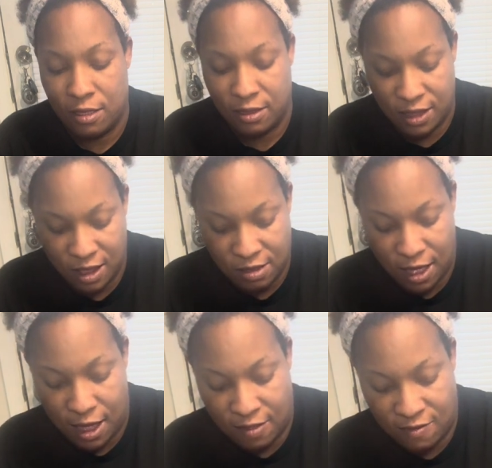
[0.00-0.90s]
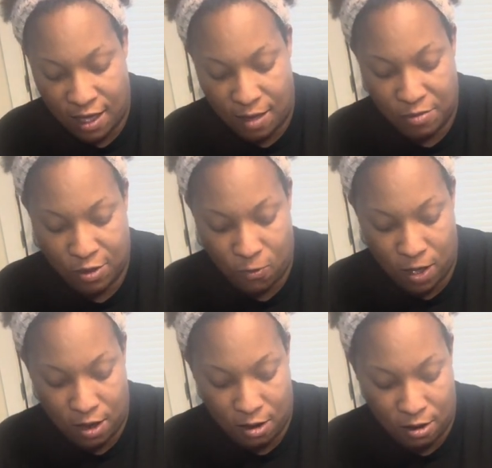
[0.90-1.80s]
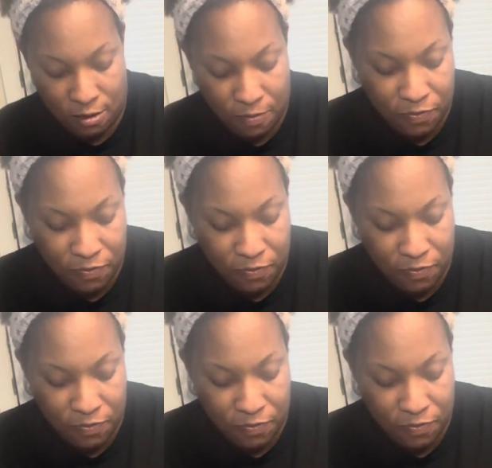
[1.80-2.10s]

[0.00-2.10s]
that's at Times Square,